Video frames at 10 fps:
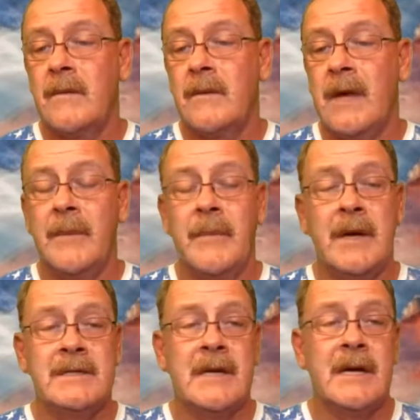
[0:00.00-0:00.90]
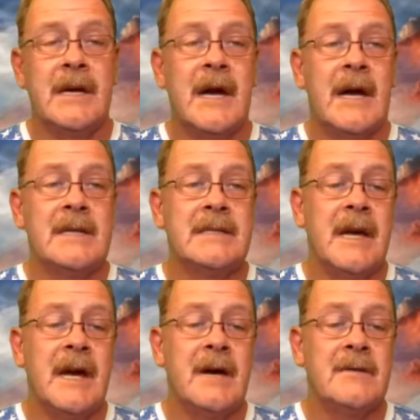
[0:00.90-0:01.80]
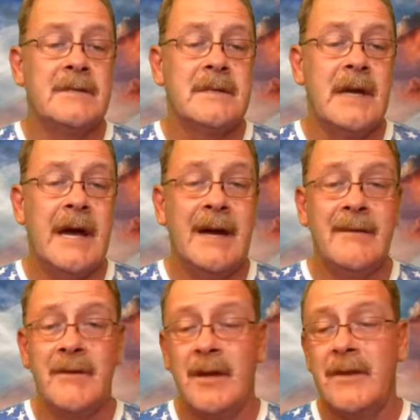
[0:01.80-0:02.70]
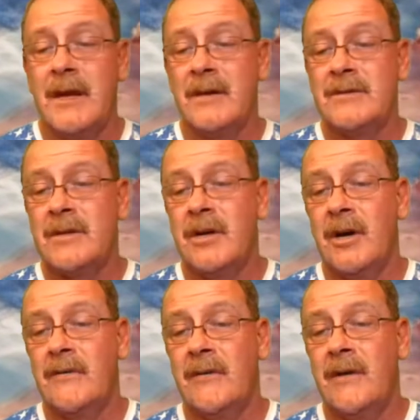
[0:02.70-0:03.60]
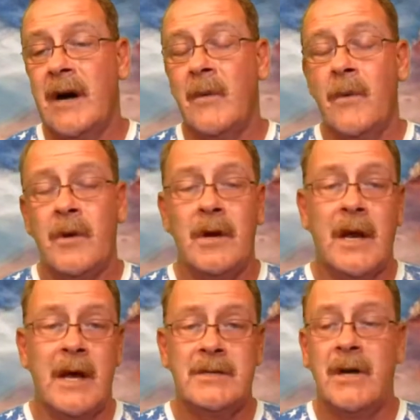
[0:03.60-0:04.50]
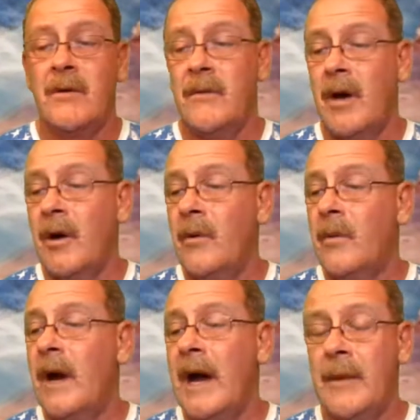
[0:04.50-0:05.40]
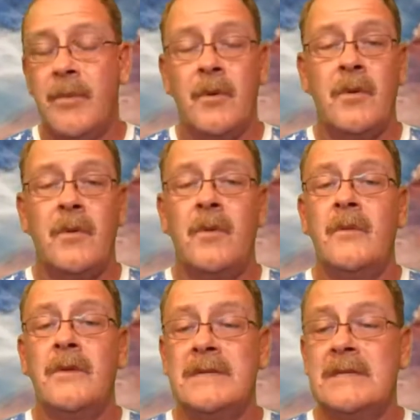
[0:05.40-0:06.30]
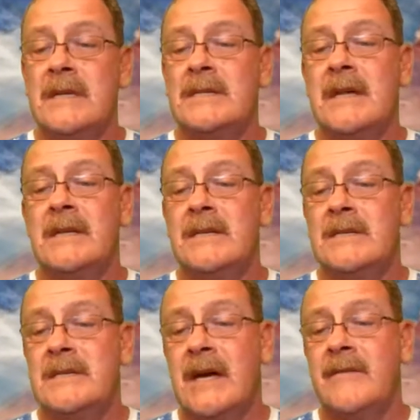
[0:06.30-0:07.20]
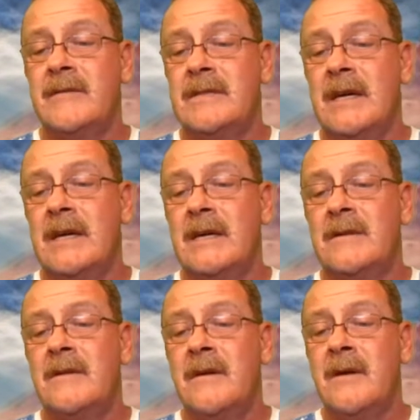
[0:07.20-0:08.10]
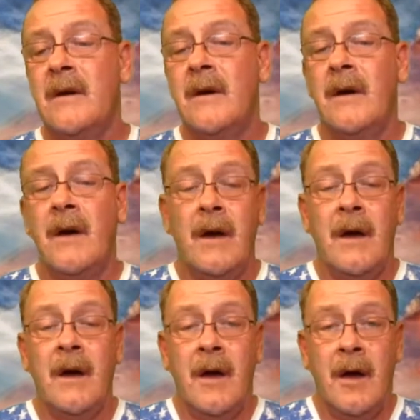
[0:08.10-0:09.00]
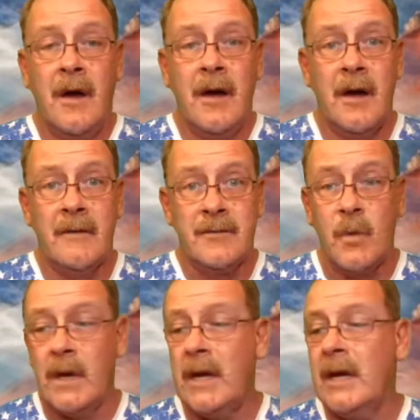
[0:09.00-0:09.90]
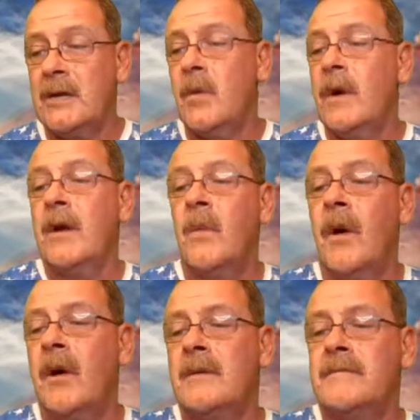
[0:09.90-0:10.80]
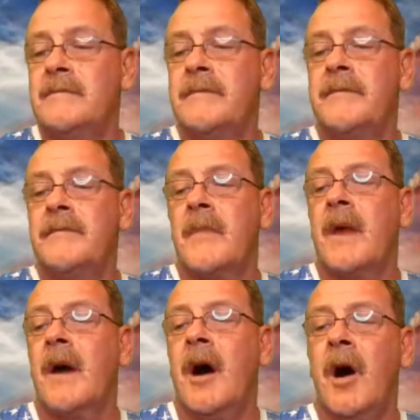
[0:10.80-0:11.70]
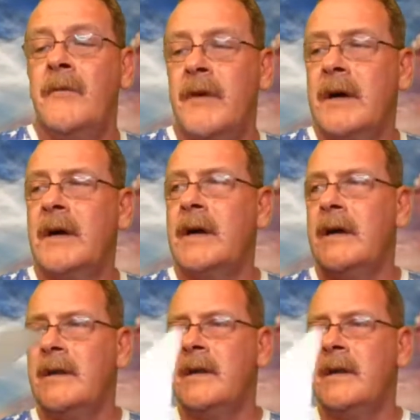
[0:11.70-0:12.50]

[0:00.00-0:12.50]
With that being said, guys and gals, I have nothing else to cover. I wanted to let y'all know April the 16th and 17th of 2021. Hopefully